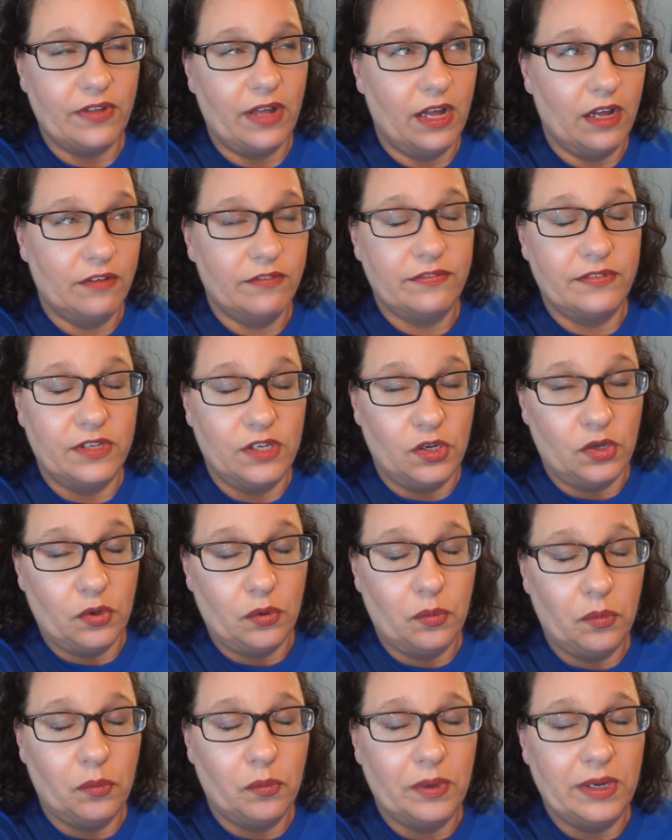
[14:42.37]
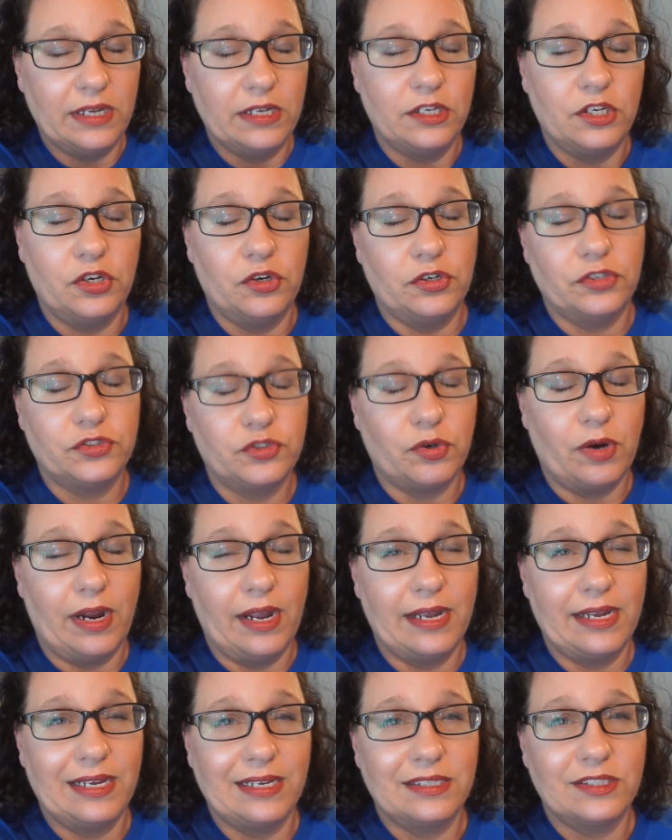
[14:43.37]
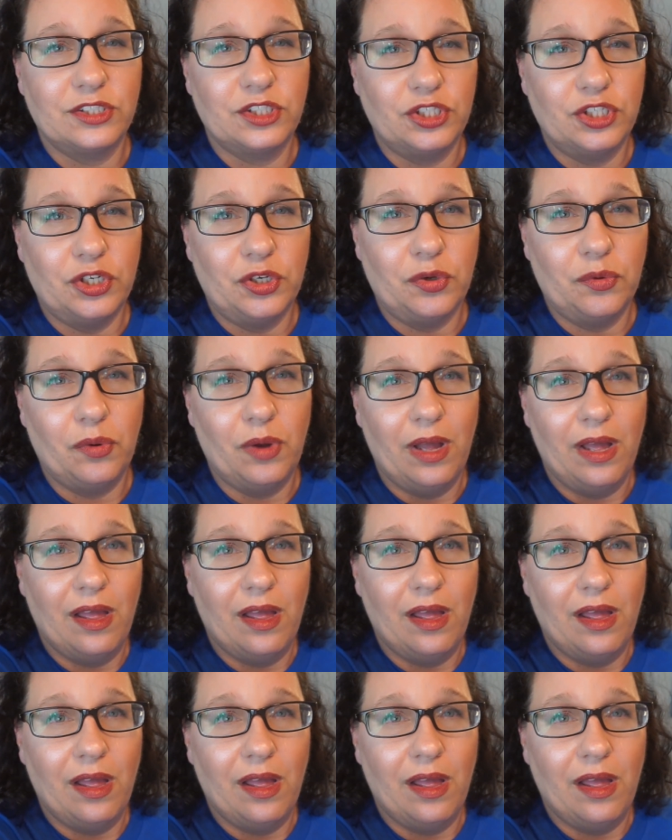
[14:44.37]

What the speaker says: of you when you're trying to